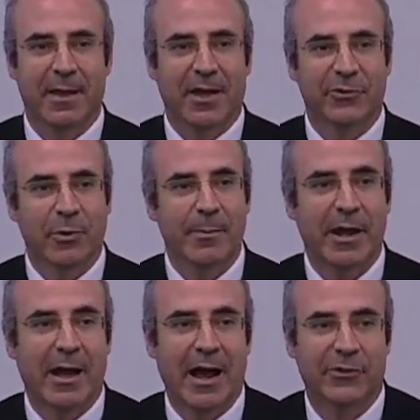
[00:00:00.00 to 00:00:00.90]
And so one of my
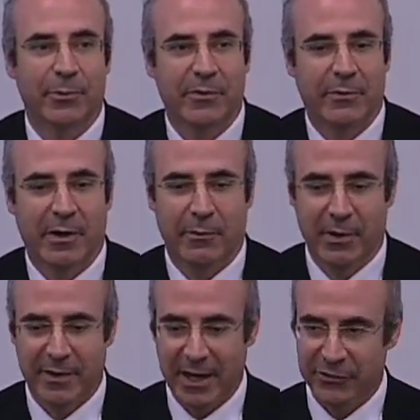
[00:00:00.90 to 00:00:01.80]
guys, one of the, uh, one
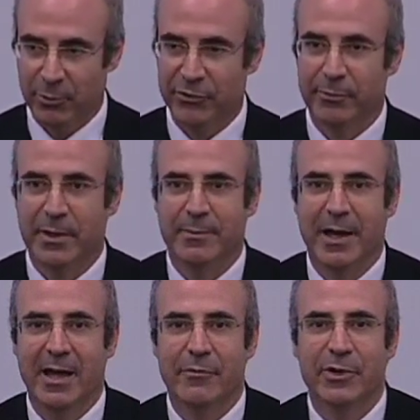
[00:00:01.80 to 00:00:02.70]
of the guys who works for me, my
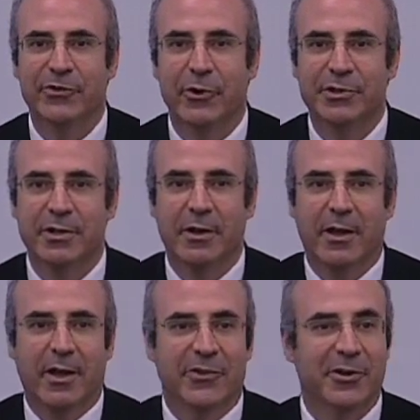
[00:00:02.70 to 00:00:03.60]
head of research,
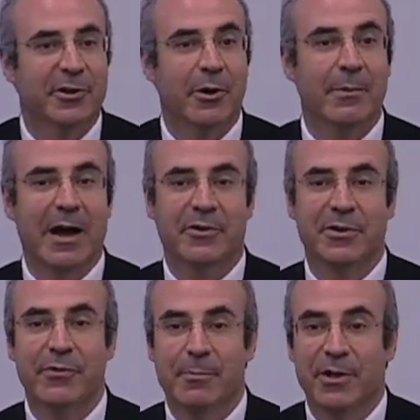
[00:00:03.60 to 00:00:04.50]
started going around to
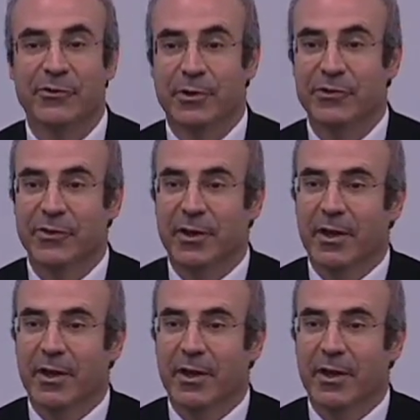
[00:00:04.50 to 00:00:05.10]
different ministries,